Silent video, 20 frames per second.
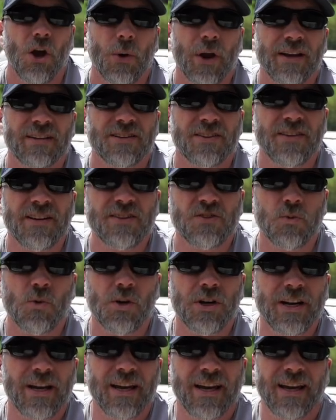Okay, so this
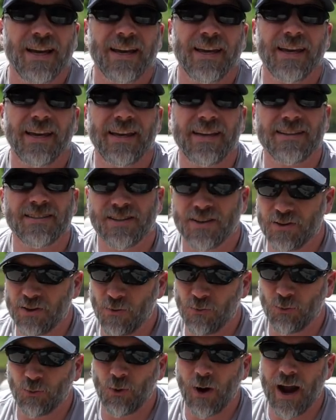one is
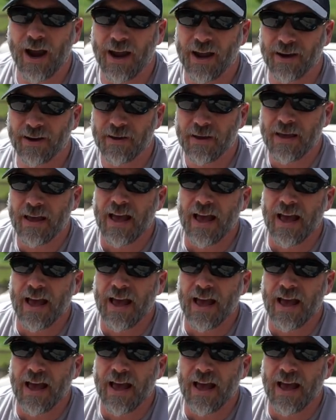the Frag.